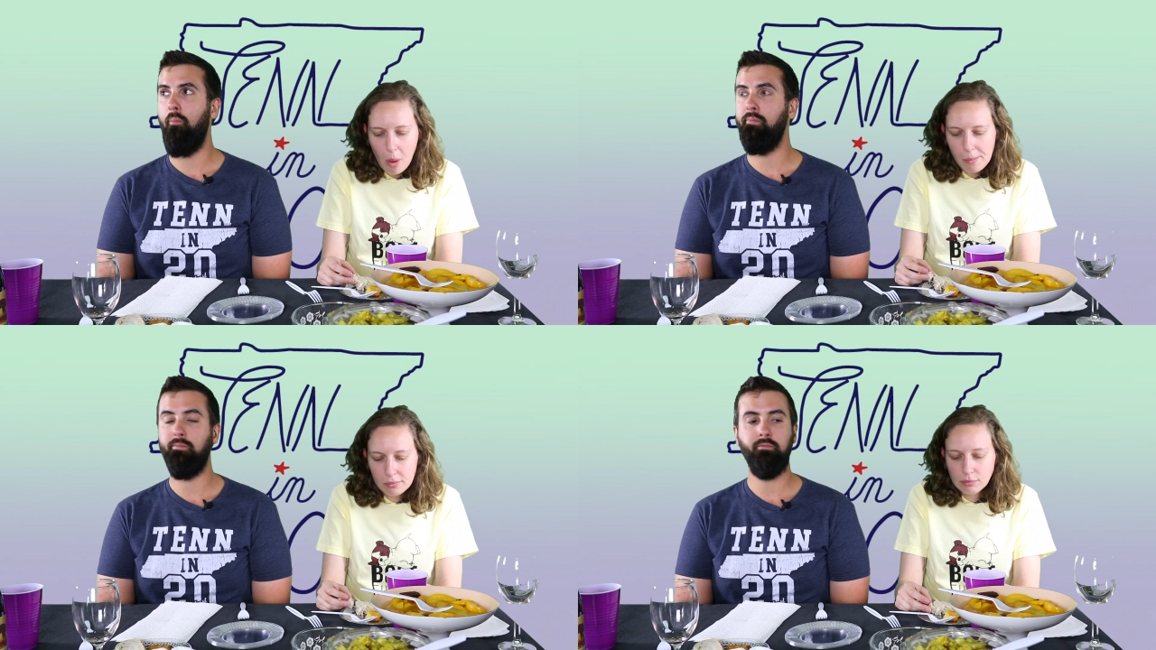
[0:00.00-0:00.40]
Speaker 1: so
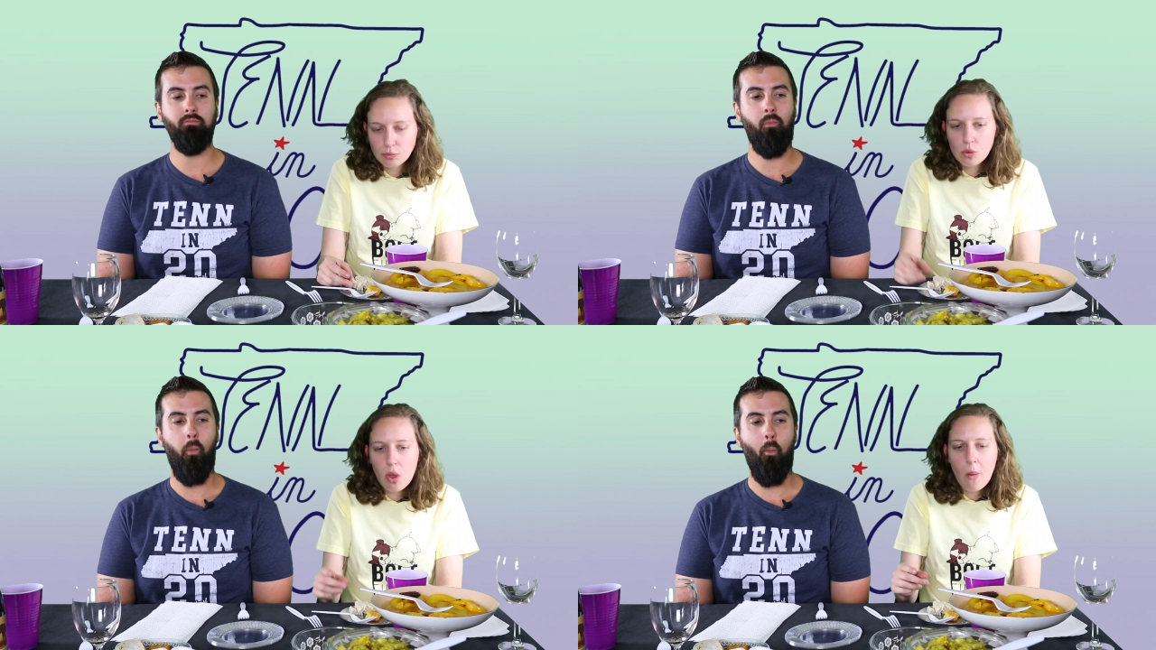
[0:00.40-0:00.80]
our mm.
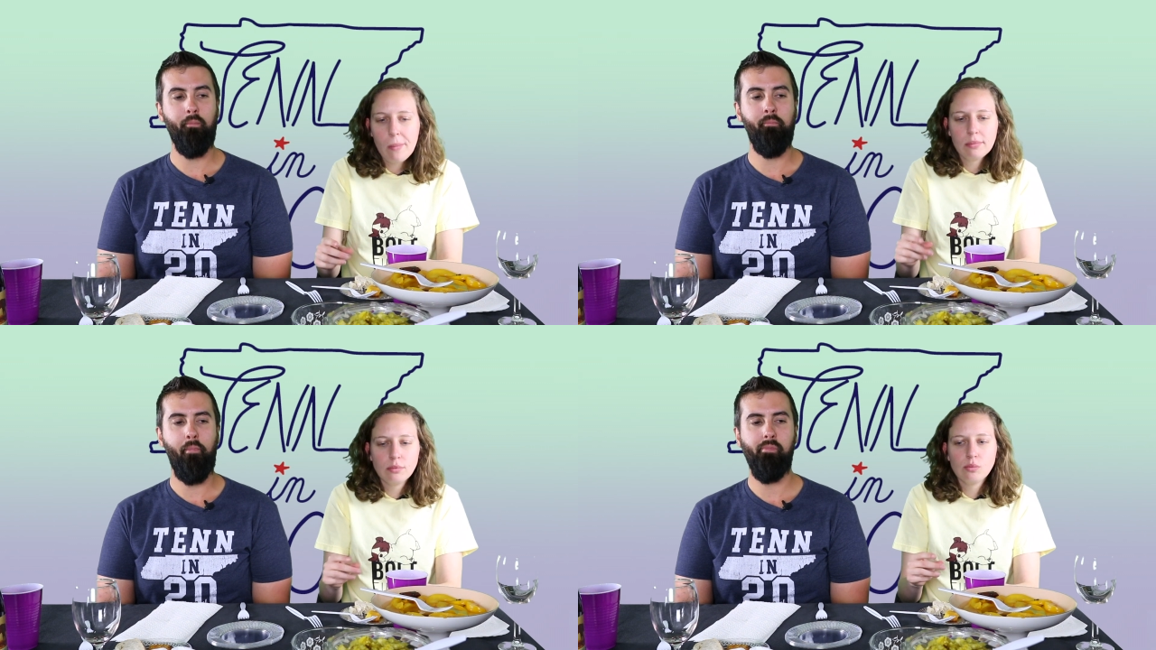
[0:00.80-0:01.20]

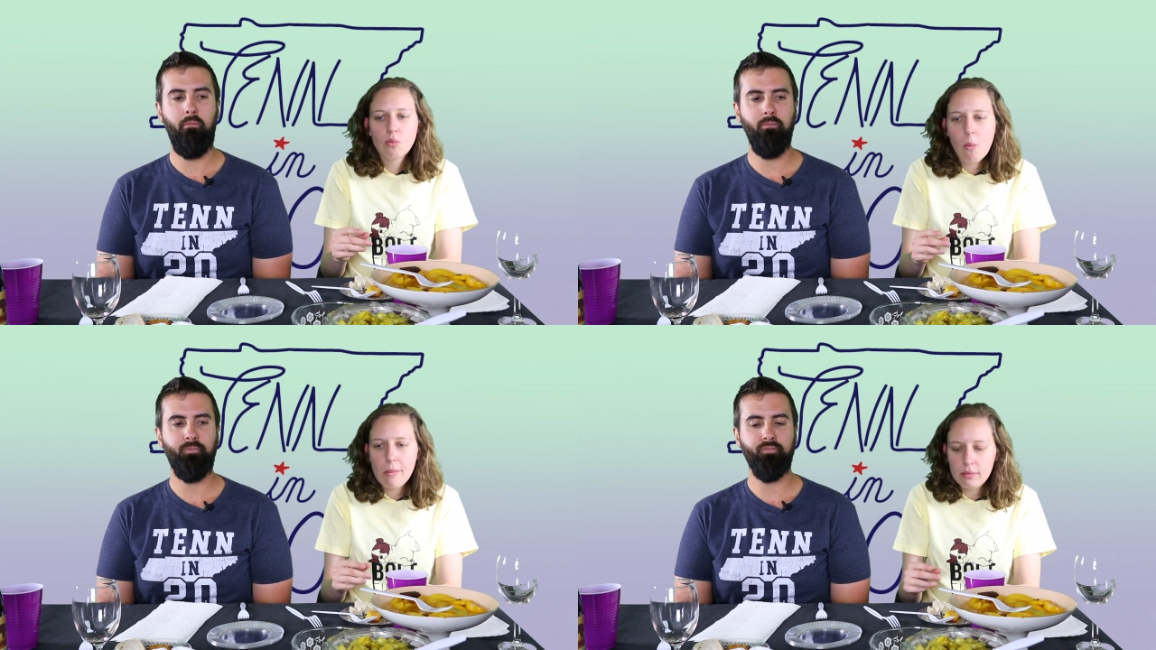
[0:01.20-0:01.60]
next
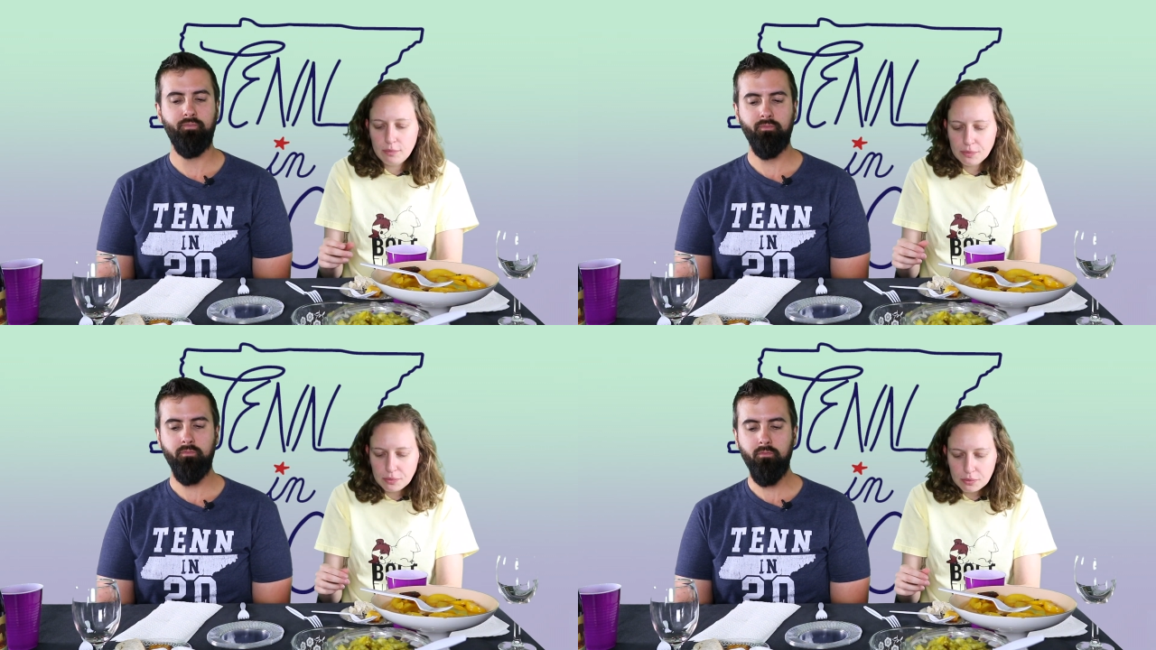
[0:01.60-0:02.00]

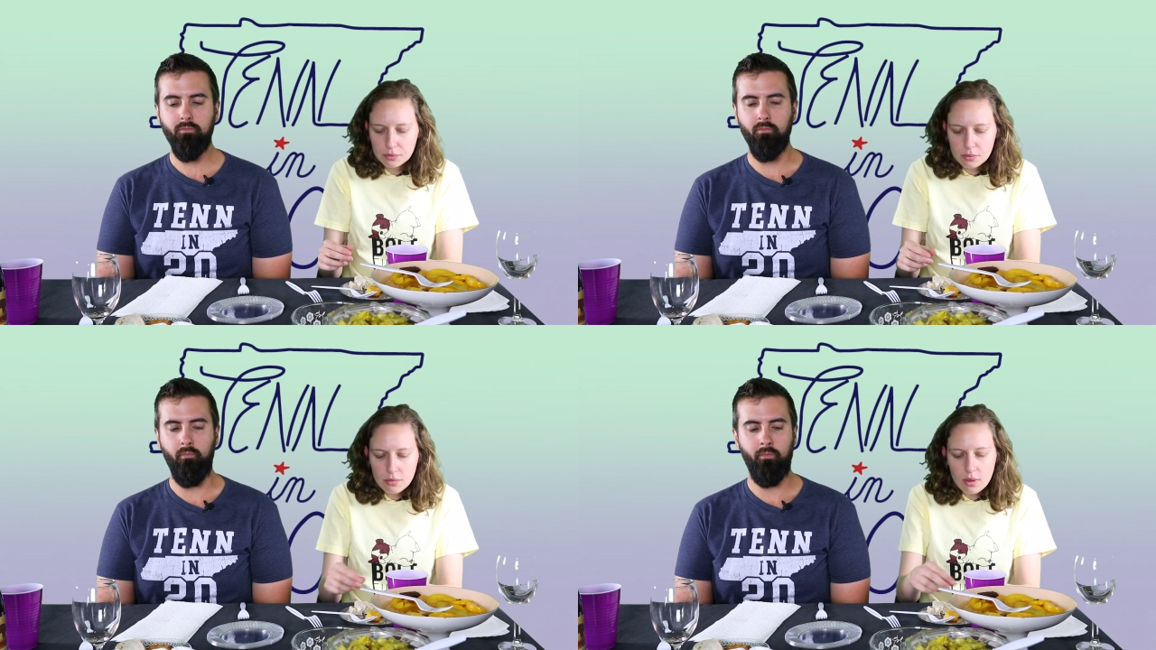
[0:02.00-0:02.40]

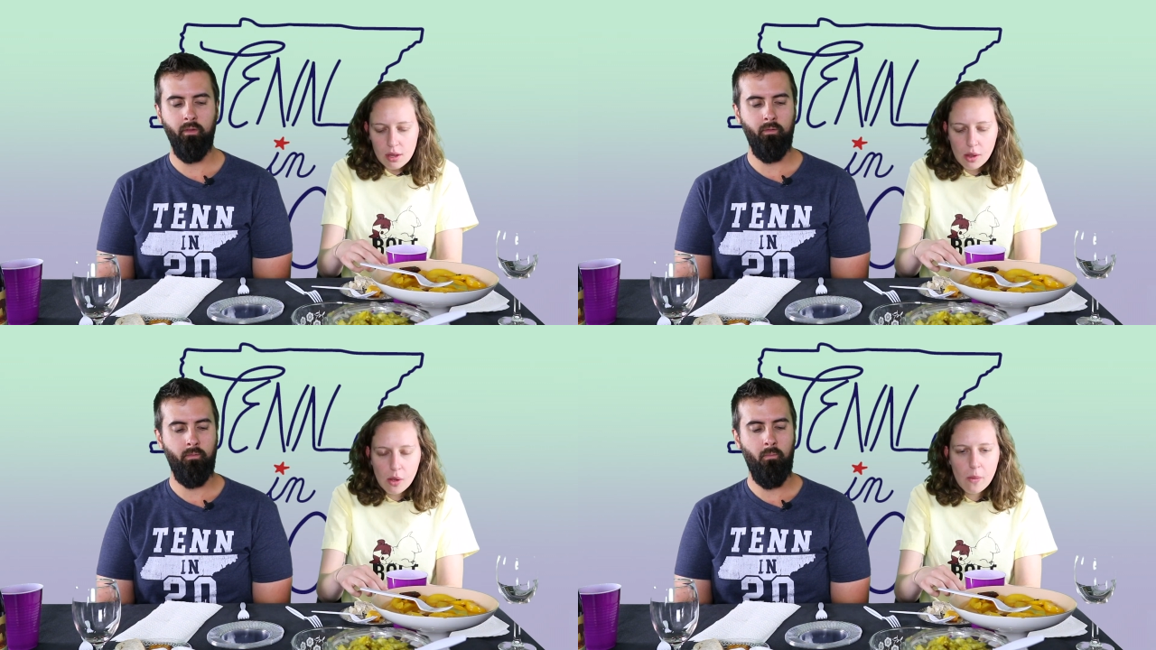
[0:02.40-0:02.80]

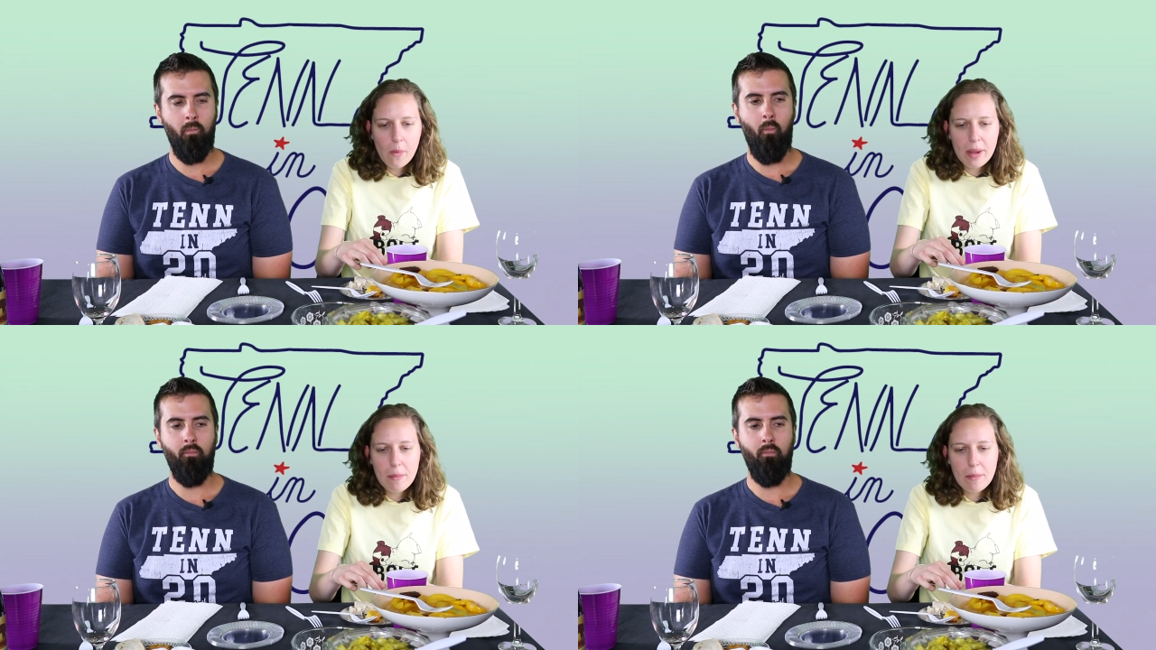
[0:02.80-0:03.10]
recipe Wait.